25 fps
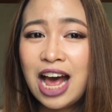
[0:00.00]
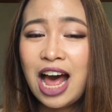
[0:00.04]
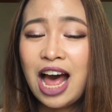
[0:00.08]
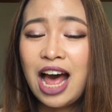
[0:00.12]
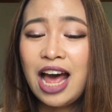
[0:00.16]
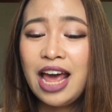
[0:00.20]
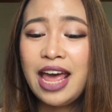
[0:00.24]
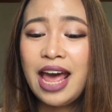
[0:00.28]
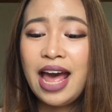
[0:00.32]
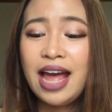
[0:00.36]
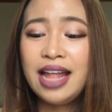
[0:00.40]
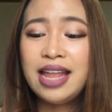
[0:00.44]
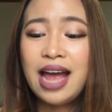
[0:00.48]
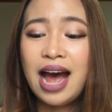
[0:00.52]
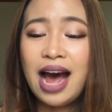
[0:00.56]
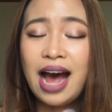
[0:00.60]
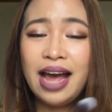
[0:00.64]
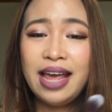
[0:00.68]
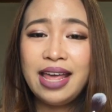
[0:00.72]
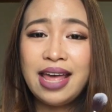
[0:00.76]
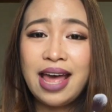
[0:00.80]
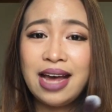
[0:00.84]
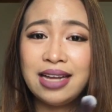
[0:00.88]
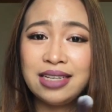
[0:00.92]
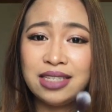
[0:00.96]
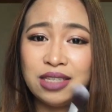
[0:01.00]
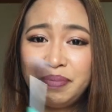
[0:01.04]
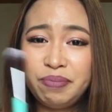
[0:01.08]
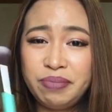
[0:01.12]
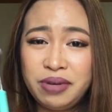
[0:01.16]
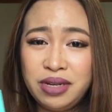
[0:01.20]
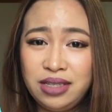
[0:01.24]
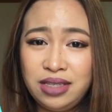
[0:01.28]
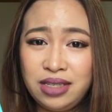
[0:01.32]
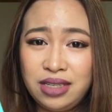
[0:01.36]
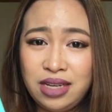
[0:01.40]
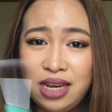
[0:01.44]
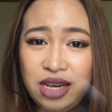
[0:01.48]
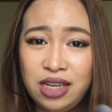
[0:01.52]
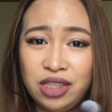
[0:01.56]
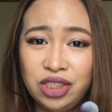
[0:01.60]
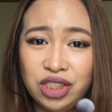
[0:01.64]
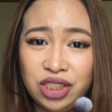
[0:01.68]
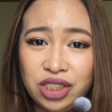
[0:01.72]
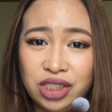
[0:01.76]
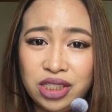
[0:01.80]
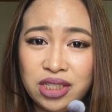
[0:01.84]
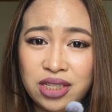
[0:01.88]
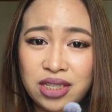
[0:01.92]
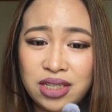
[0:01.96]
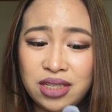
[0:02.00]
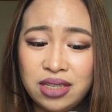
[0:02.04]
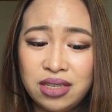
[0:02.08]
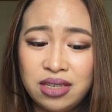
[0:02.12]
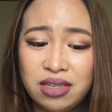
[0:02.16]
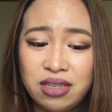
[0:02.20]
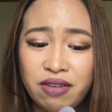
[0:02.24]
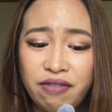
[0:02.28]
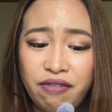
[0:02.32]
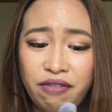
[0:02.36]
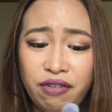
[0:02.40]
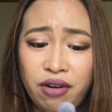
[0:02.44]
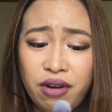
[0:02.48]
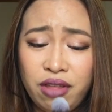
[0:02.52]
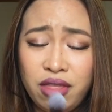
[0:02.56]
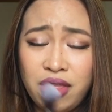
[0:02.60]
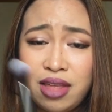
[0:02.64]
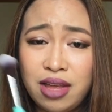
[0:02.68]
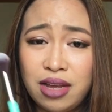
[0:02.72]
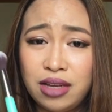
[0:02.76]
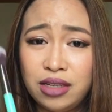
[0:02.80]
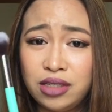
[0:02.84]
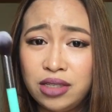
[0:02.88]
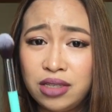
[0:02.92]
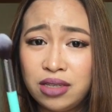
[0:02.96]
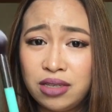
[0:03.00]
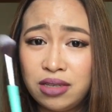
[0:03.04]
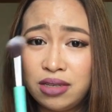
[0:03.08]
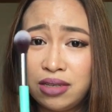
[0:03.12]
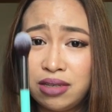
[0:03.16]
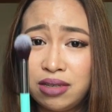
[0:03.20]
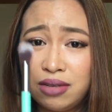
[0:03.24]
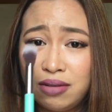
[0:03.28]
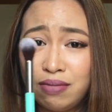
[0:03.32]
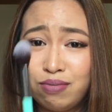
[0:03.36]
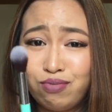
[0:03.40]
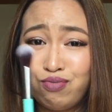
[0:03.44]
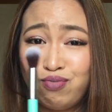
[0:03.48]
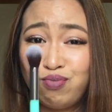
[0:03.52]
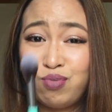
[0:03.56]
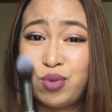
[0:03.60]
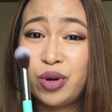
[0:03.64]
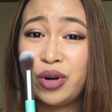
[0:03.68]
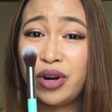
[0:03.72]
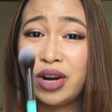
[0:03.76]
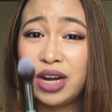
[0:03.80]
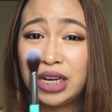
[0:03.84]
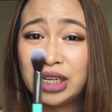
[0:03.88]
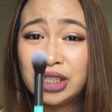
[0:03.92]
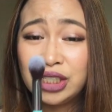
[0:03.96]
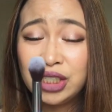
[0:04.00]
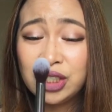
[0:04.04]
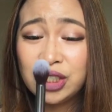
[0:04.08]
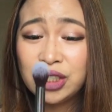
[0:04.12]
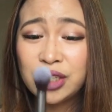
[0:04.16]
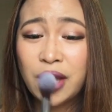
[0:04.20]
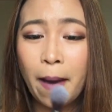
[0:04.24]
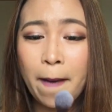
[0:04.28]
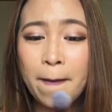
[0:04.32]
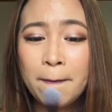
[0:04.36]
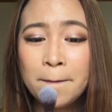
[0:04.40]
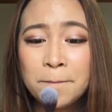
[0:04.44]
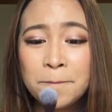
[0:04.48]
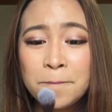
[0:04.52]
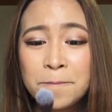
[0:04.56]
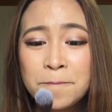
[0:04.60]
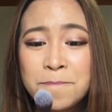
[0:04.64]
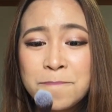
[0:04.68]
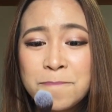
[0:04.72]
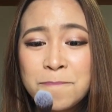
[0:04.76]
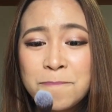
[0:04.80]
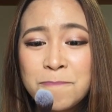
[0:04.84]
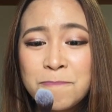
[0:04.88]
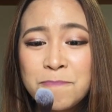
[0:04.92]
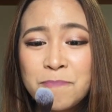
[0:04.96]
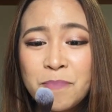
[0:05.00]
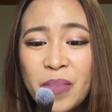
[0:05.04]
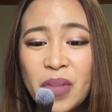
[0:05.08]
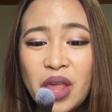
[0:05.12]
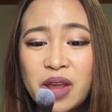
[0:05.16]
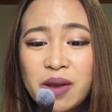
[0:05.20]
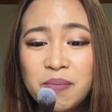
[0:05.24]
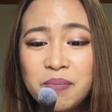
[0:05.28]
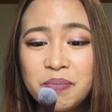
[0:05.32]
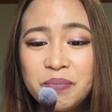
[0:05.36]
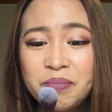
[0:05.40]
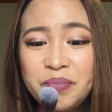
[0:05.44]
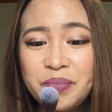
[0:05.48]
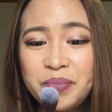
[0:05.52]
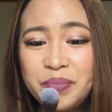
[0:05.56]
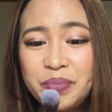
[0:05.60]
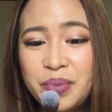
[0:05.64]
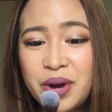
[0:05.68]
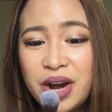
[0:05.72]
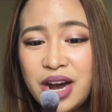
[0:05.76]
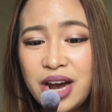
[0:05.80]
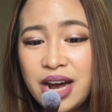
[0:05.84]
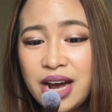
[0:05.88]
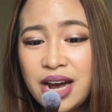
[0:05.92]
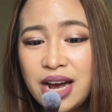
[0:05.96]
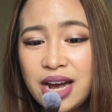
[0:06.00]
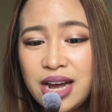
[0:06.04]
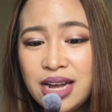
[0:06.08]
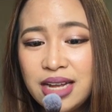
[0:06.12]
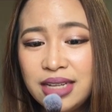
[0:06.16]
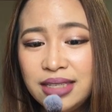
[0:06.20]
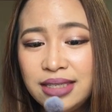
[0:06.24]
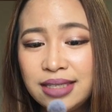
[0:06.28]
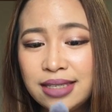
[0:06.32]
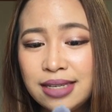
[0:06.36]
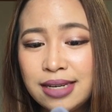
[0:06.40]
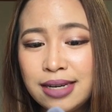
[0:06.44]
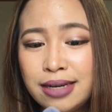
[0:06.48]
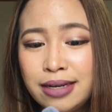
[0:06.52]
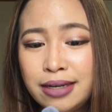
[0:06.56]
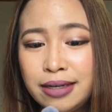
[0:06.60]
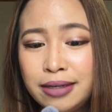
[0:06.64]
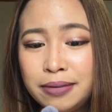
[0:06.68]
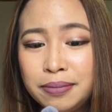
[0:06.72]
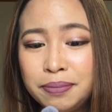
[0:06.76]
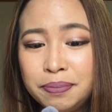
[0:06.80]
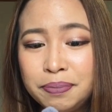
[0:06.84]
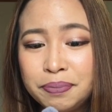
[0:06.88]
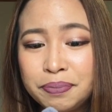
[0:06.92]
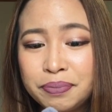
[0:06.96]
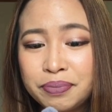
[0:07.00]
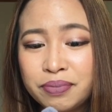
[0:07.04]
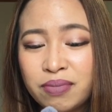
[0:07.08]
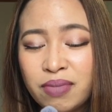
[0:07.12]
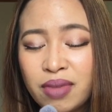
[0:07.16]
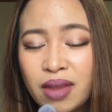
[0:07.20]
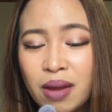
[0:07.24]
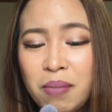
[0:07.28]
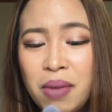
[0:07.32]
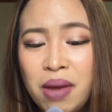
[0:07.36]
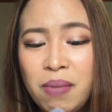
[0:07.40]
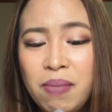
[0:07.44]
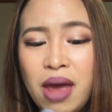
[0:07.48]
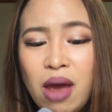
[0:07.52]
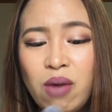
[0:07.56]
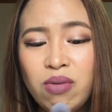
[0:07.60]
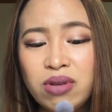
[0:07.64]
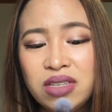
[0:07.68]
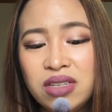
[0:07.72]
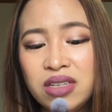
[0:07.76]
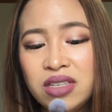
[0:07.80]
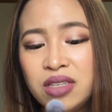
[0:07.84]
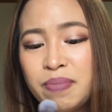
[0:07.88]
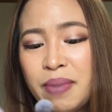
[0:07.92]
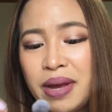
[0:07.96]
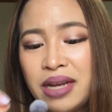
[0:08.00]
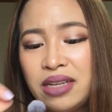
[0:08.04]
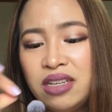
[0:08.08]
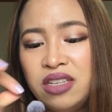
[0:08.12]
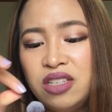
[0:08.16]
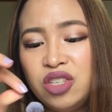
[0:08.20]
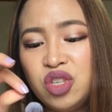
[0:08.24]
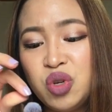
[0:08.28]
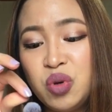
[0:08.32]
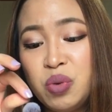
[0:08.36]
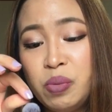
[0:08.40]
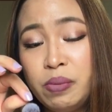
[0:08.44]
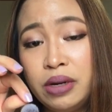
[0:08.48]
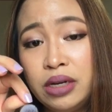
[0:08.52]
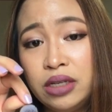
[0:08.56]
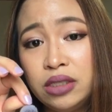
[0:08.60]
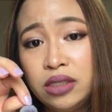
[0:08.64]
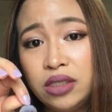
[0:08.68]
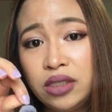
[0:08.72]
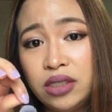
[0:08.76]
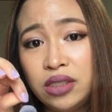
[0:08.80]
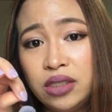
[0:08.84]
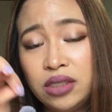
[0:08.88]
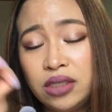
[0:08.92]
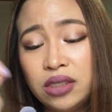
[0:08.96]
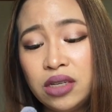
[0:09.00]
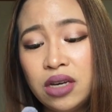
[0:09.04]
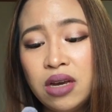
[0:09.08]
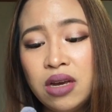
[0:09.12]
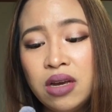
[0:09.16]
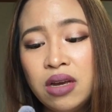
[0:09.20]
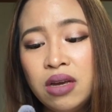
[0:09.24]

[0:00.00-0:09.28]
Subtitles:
I had high expectations for this brush, but maybe I was expecting too much.